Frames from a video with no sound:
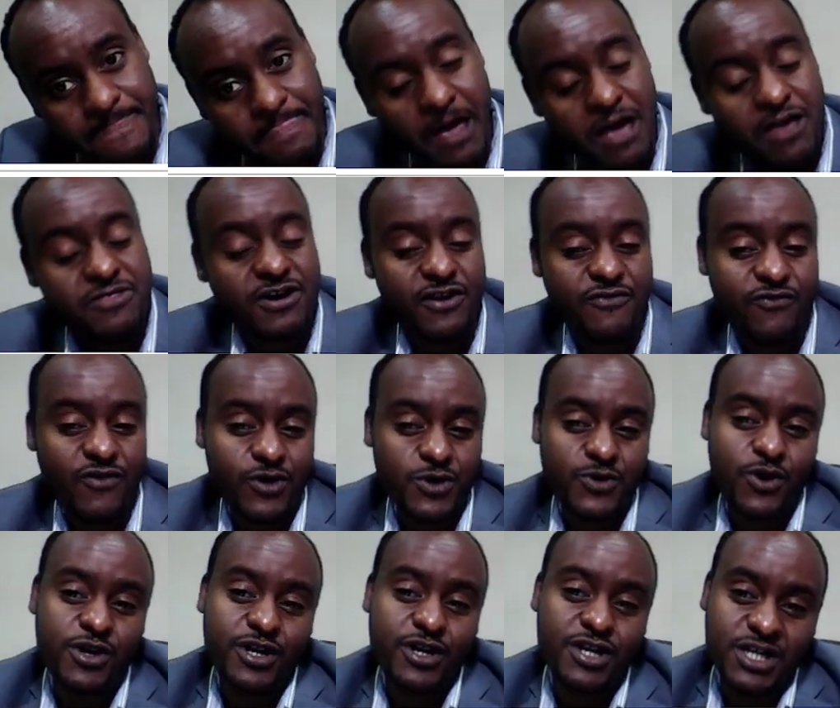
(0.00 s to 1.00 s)
Therefore, you
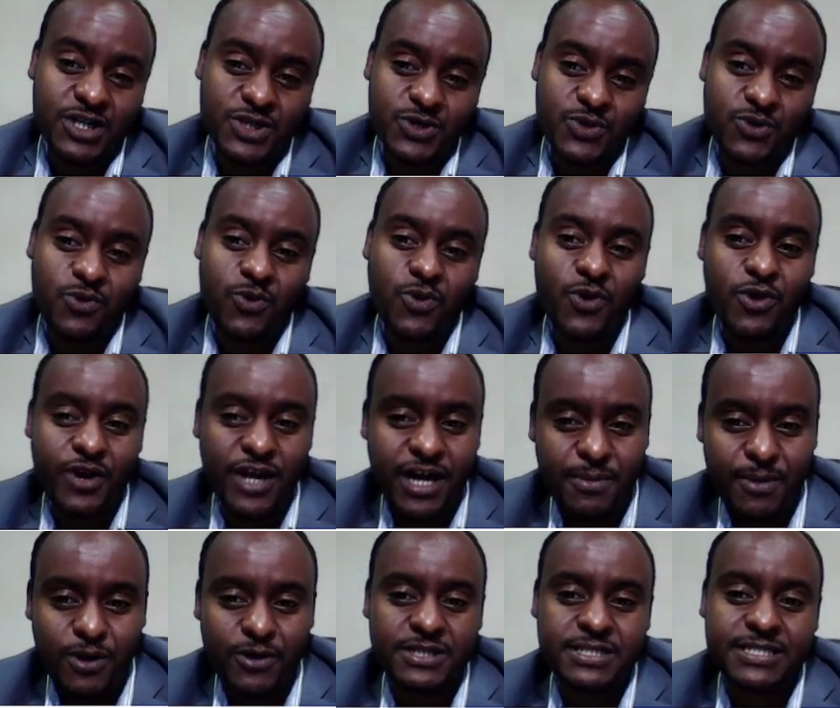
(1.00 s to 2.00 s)
don't need to worry about
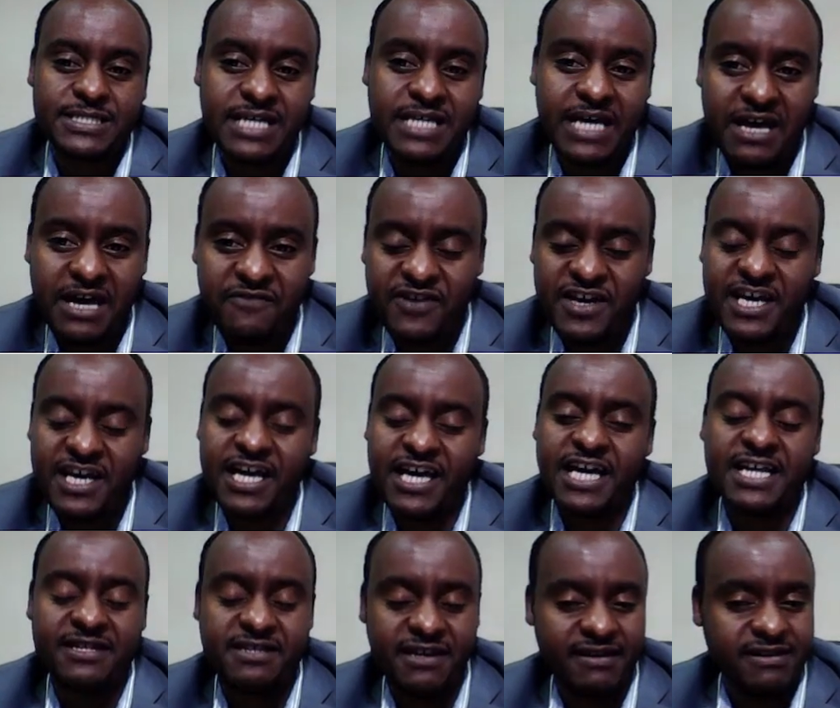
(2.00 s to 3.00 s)
saving and
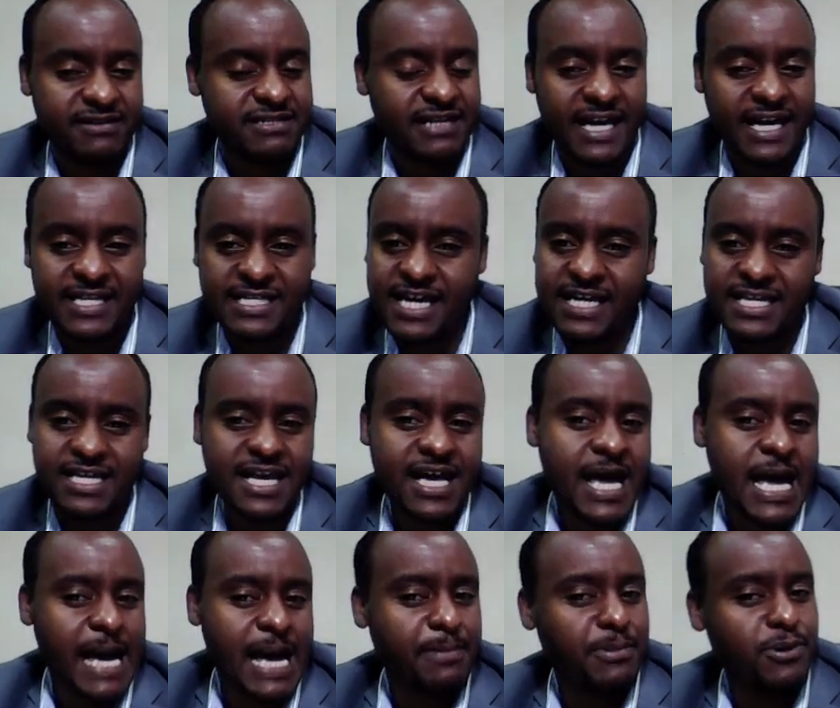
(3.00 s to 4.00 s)
things like that,
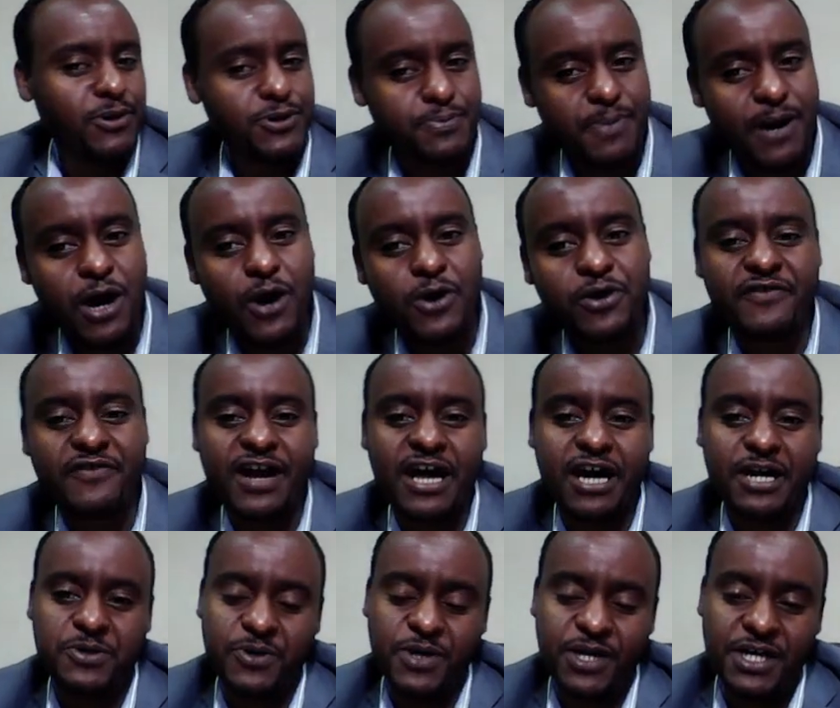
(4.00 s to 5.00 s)
about power
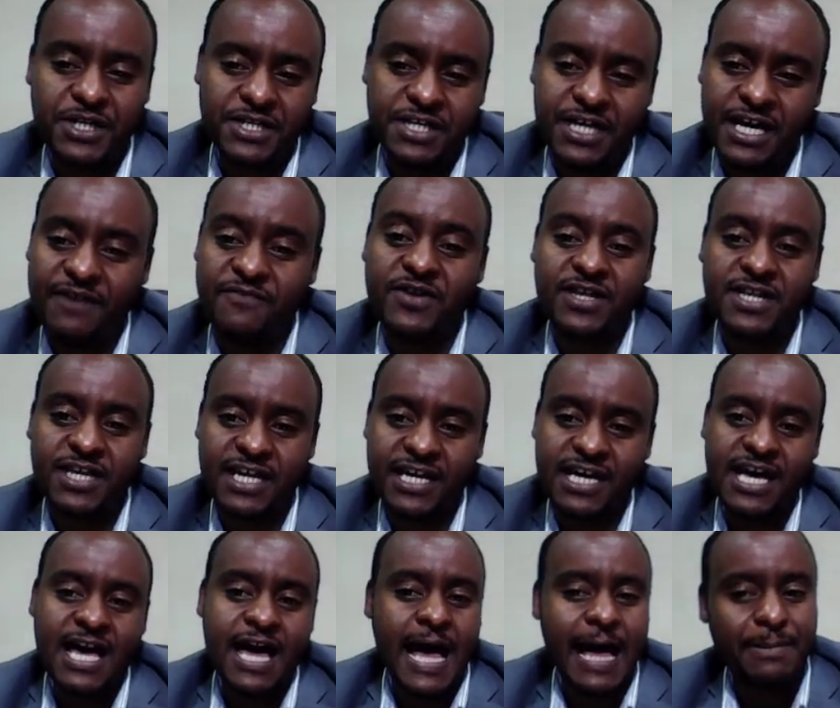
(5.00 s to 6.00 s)
fluctuation, everything,
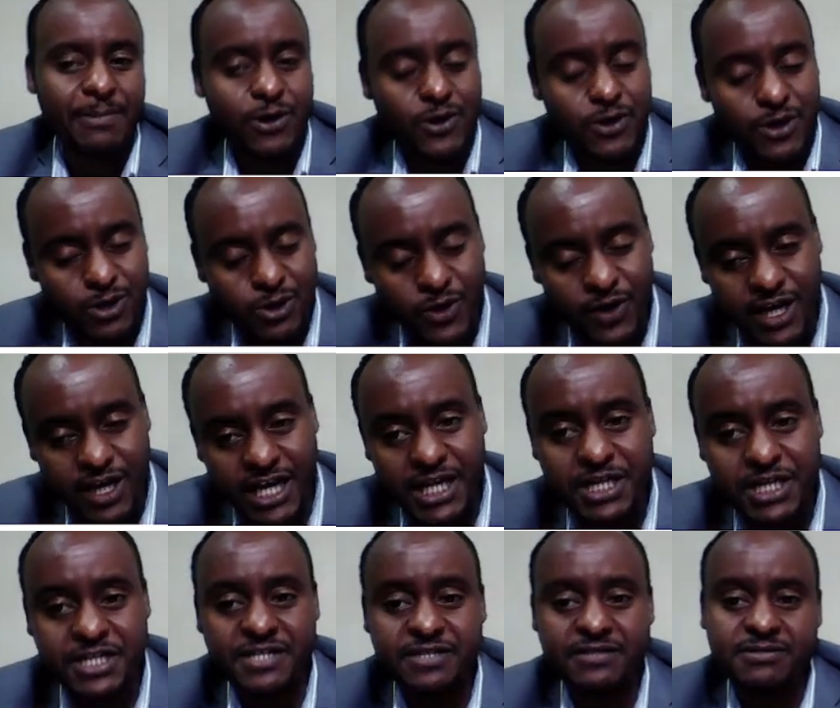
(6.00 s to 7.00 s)
about
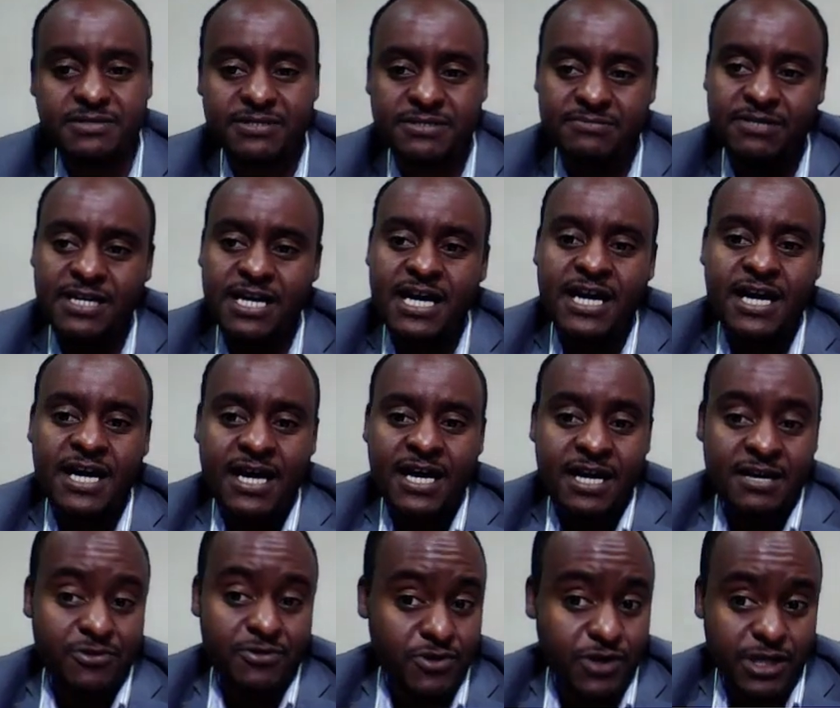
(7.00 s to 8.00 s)
connections,
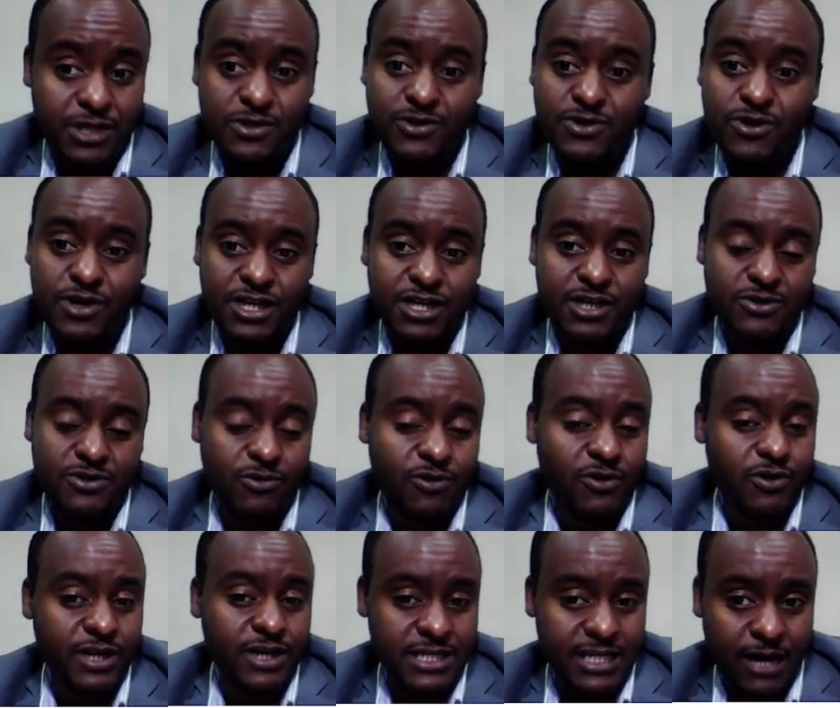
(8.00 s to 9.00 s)
so that you don't need to
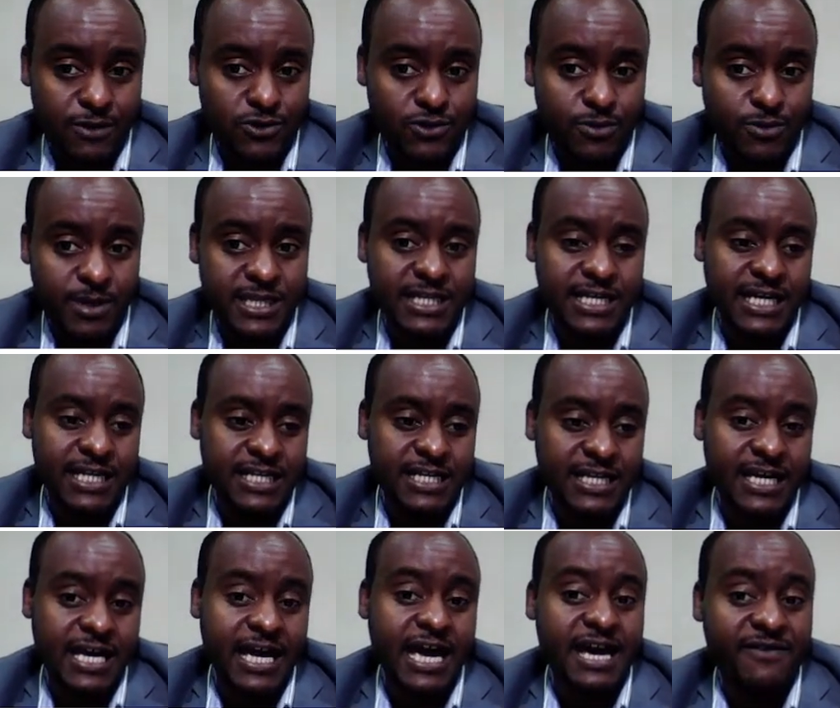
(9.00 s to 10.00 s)
worry. Automatically,
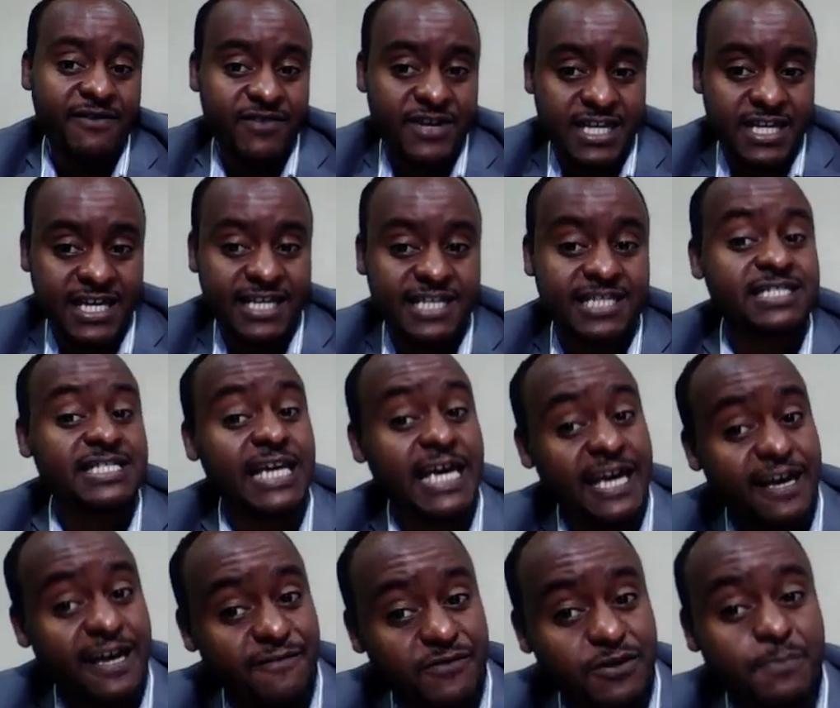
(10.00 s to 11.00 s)
everything is
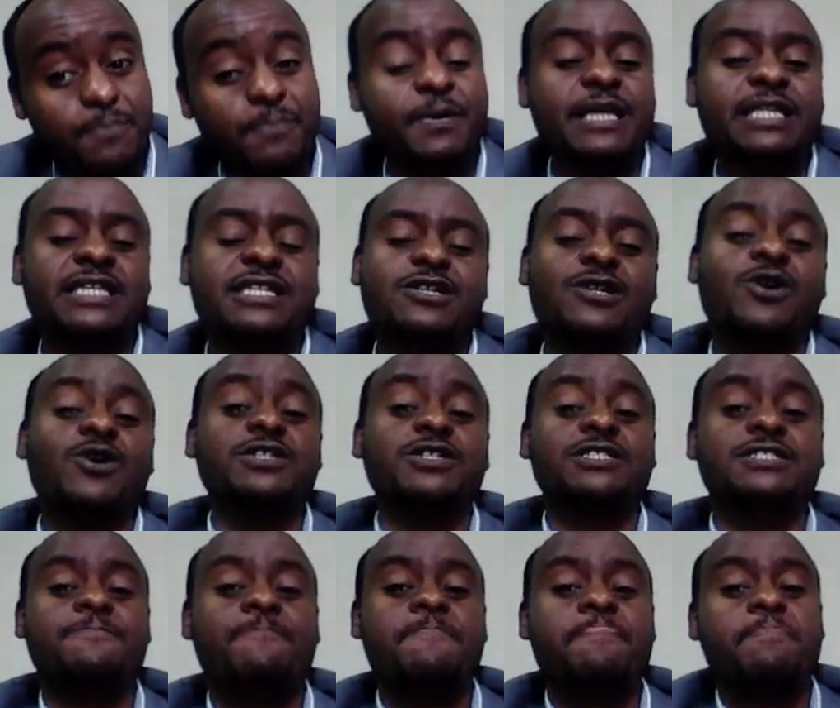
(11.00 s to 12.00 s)
saved, but not
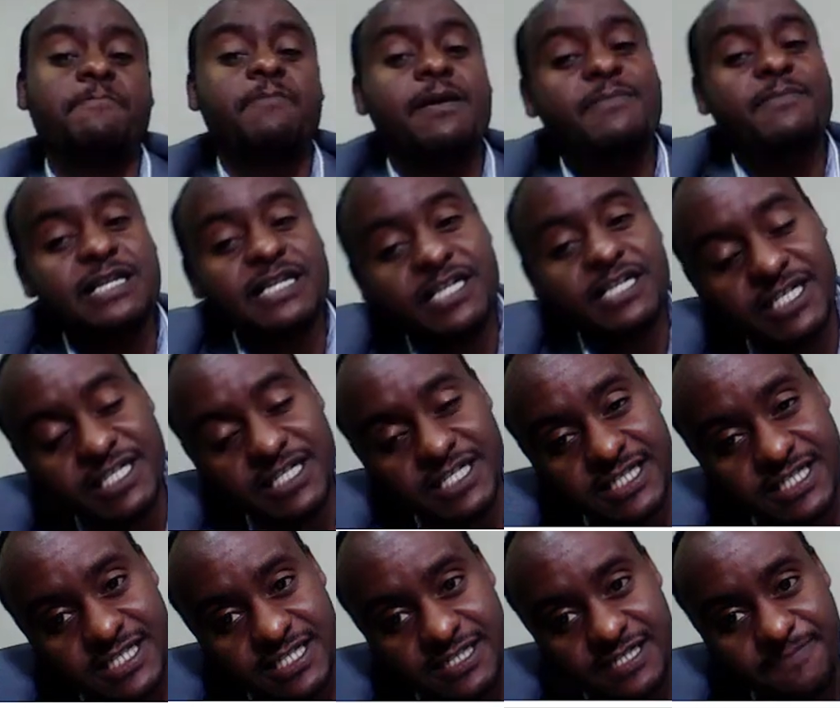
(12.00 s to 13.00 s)

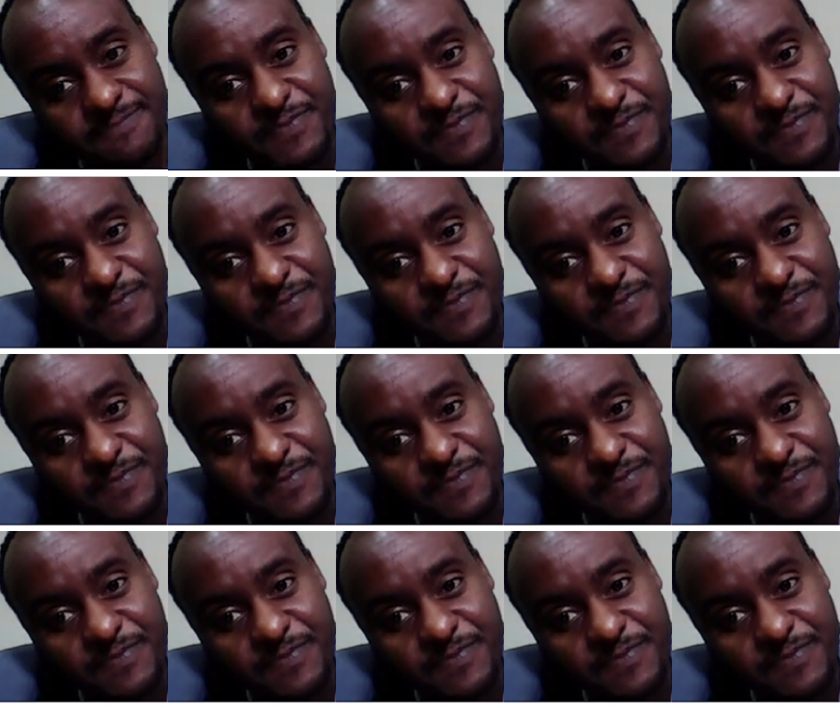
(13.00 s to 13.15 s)
published.